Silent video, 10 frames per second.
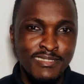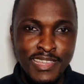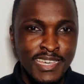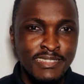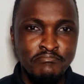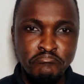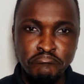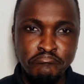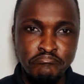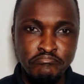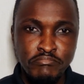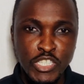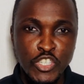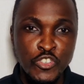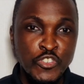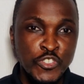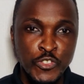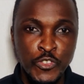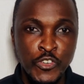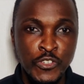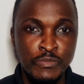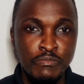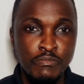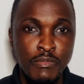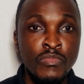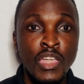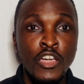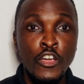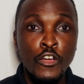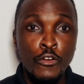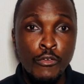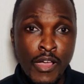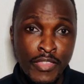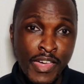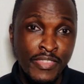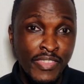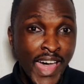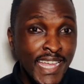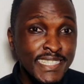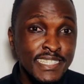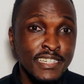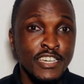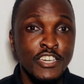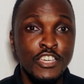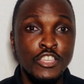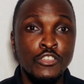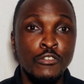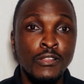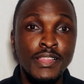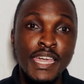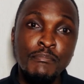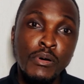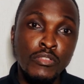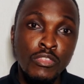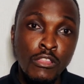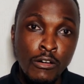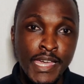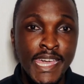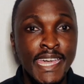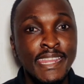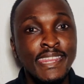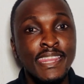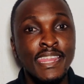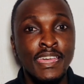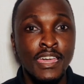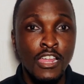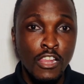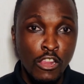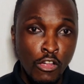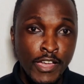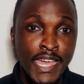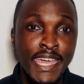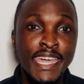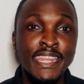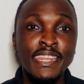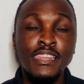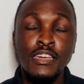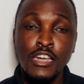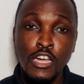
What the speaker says: then you're good to go. Rather than that, you will keep on logging in